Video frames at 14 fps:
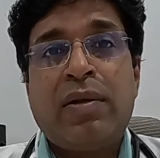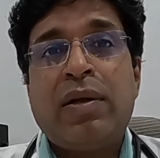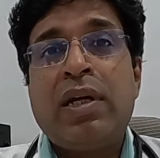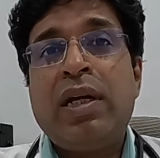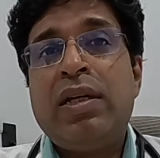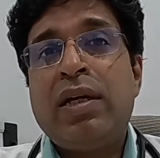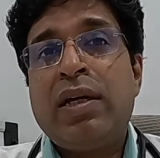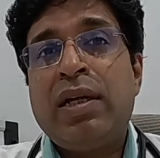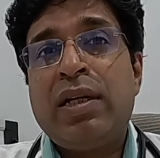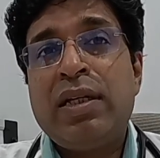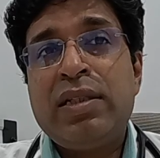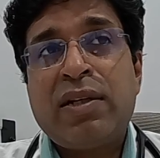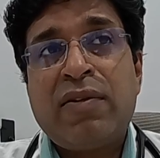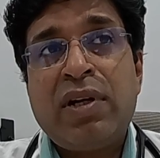It
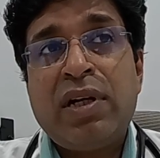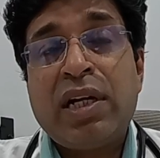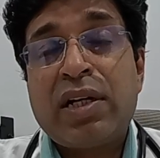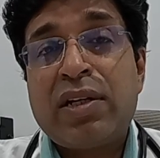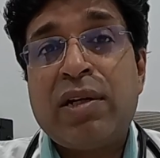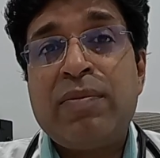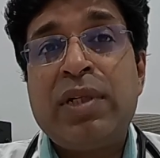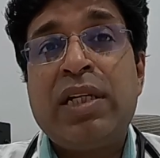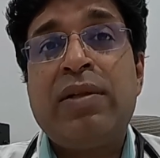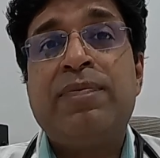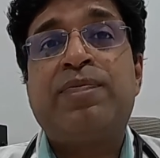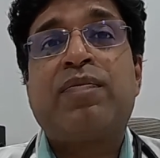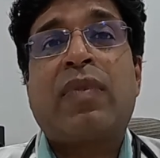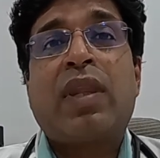is our dictum
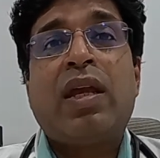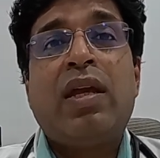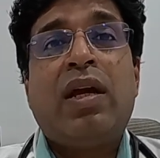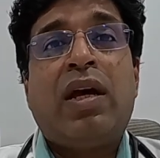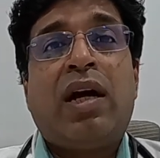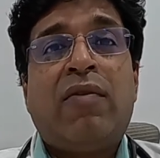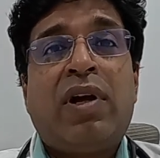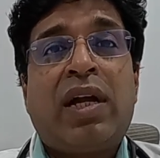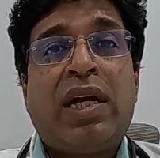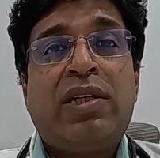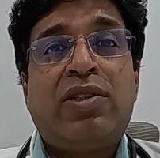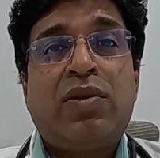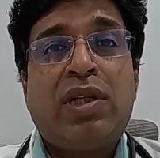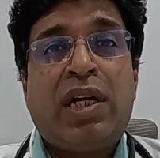in our
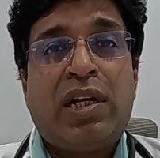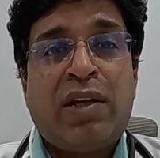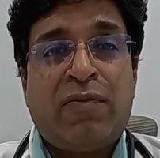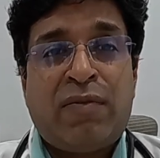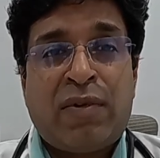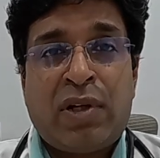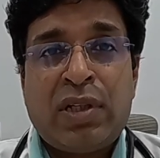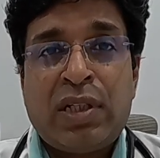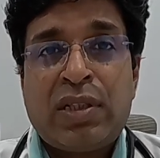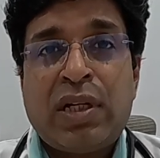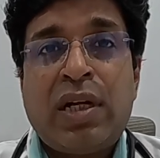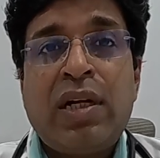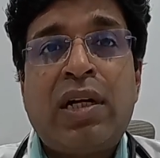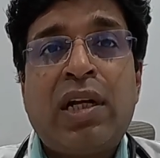ICU that if on the
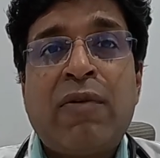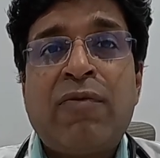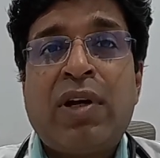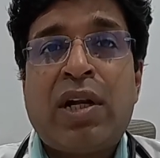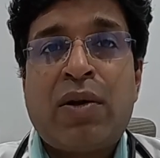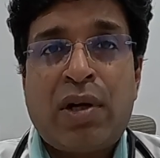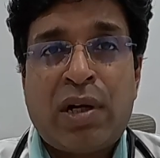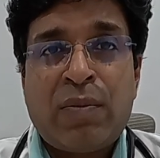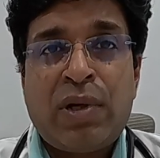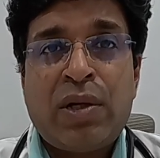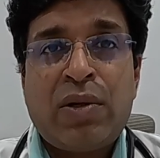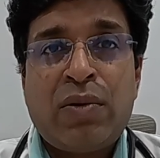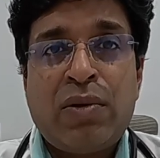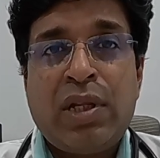third attempt we are not able
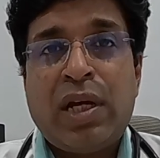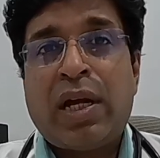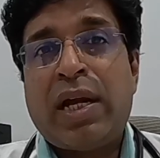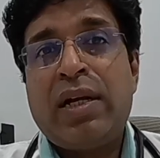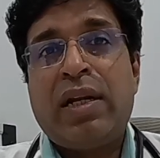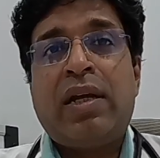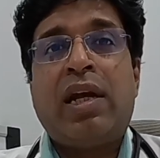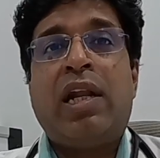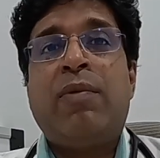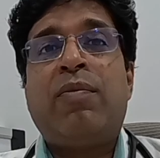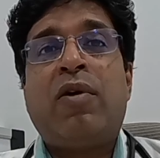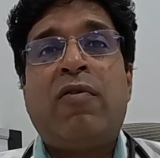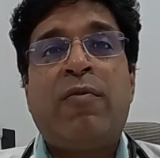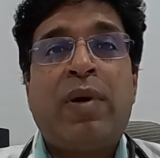to do that, I take help
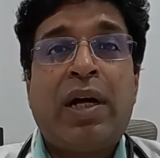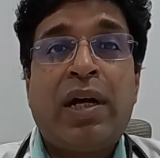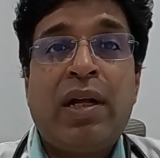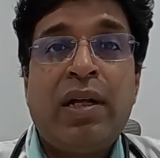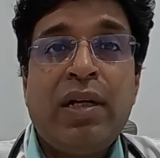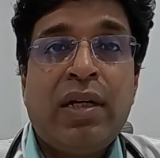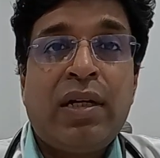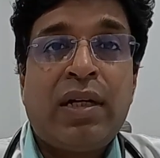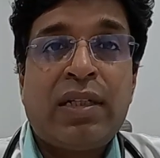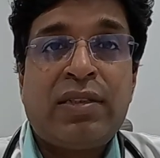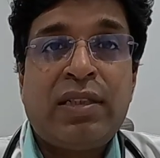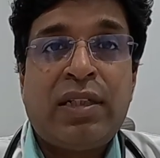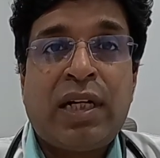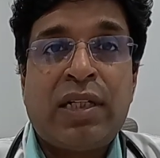of my
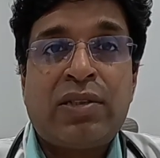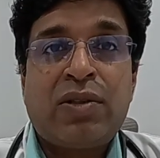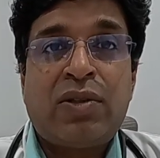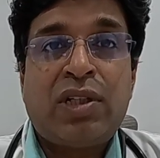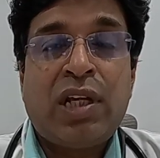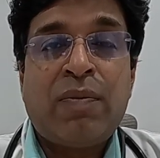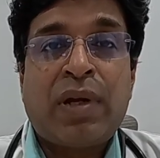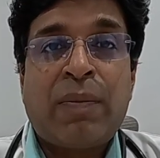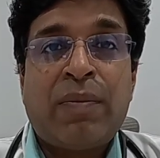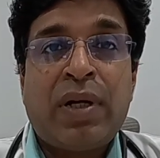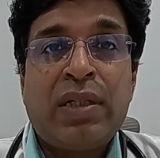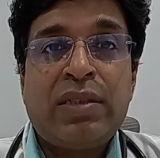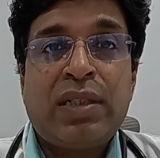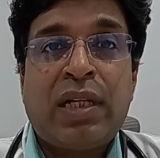residents or team
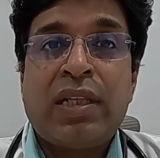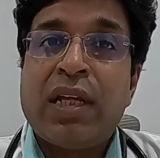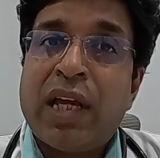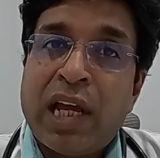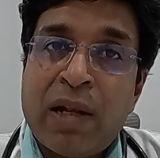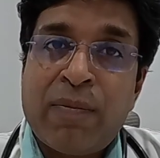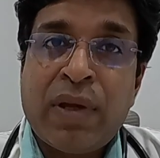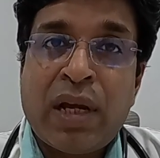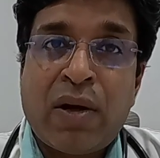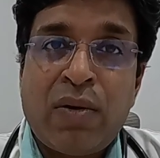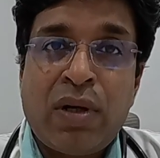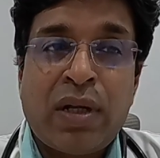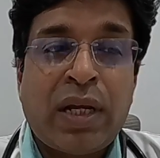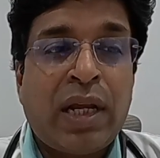members and they help me
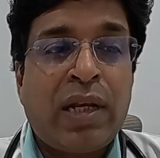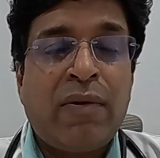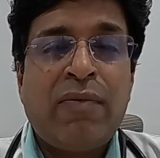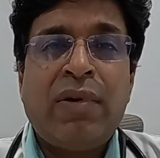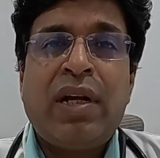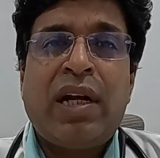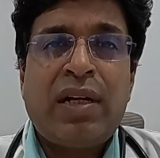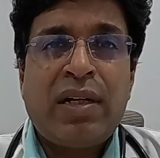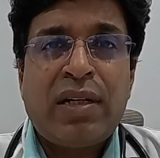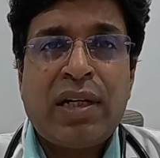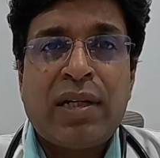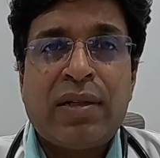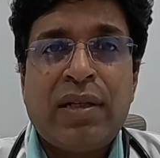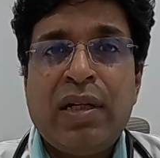out and we get it
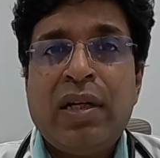done.